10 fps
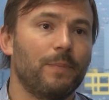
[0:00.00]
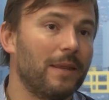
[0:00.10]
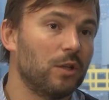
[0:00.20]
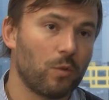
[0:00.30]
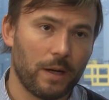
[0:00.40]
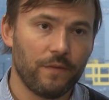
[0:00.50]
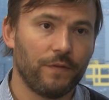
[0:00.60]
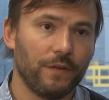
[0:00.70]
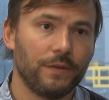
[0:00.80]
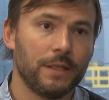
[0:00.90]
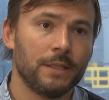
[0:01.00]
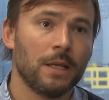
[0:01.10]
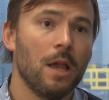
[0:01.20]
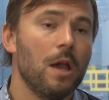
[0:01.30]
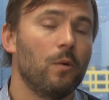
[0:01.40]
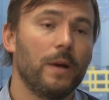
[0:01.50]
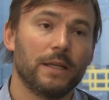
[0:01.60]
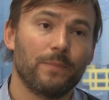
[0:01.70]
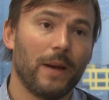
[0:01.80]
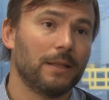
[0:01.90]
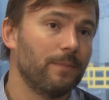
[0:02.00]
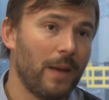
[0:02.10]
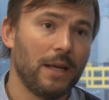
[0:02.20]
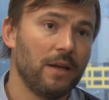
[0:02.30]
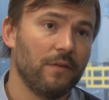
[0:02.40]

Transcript: By the 2050s, we expect many